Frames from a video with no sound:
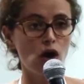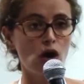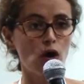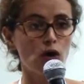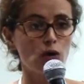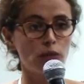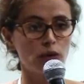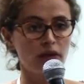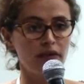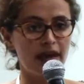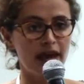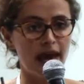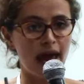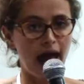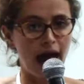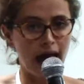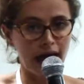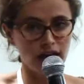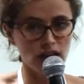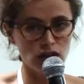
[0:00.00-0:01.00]
Or will they
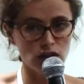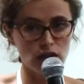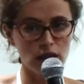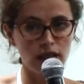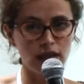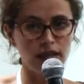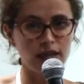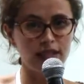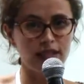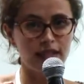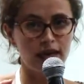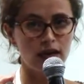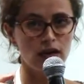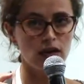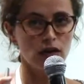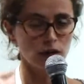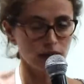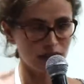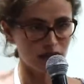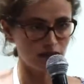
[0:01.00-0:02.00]
actually
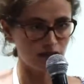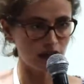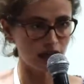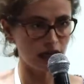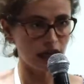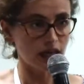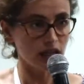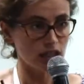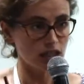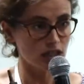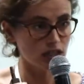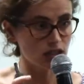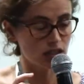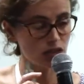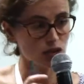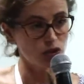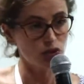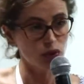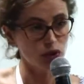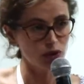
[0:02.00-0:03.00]
send notifications
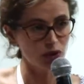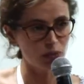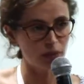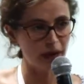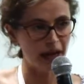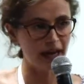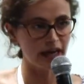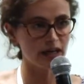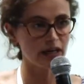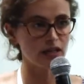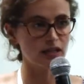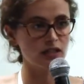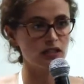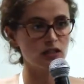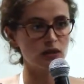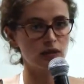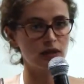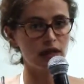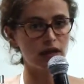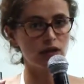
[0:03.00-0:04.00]
to your buyers
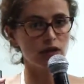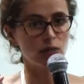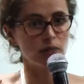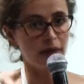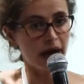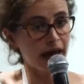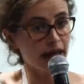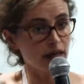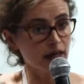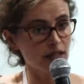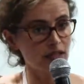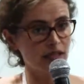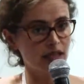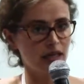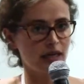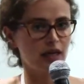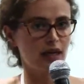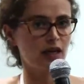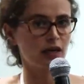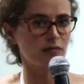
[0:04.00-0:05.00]
so that your buyers
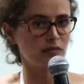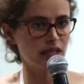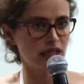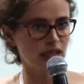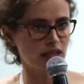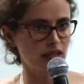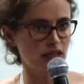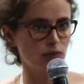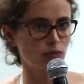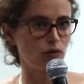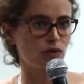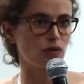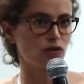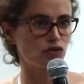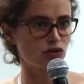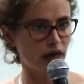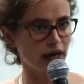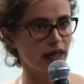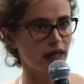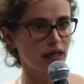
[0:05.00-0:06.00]
can get updated with the
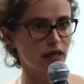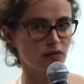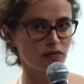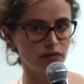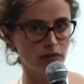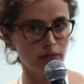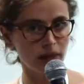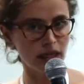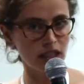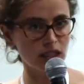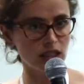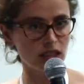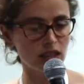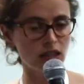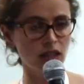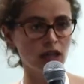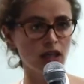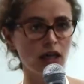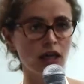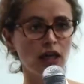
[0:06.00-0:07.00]
tracking
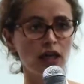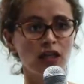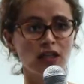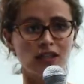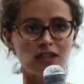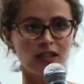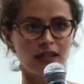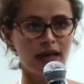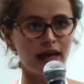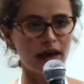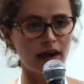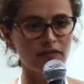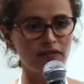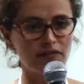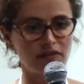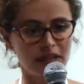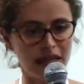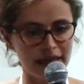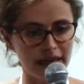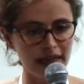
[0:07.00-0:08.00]
information? Do they have
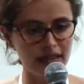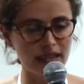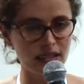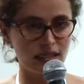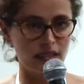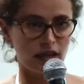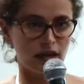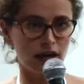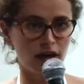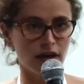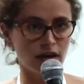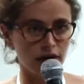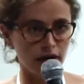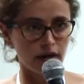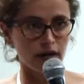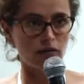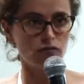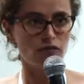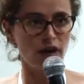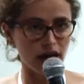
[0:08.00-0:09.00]
links that are
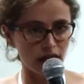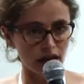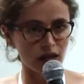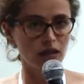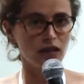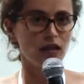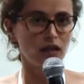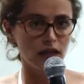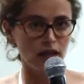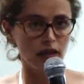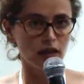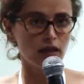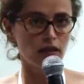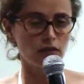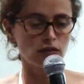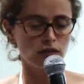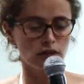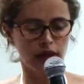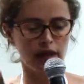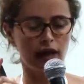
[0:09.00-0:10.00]
regularly
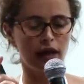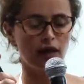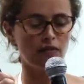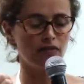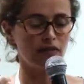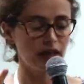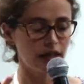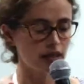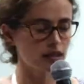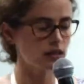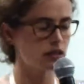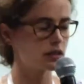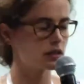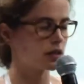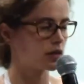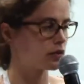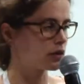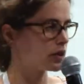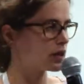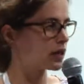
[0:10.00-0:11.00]

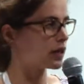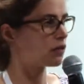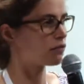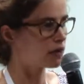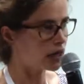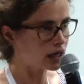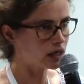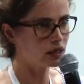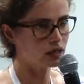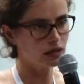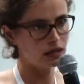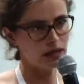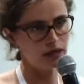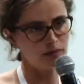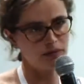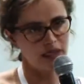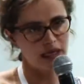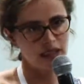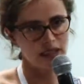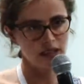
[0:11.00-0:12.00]

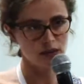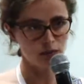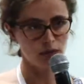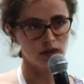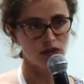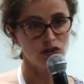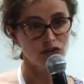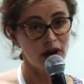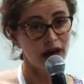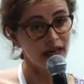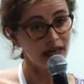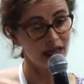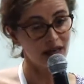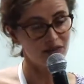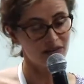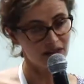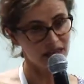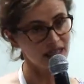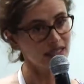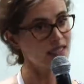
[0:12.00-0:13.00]
updated with the tracking
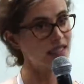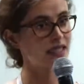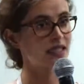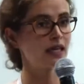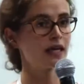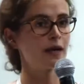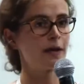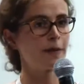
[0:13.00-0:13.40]
events?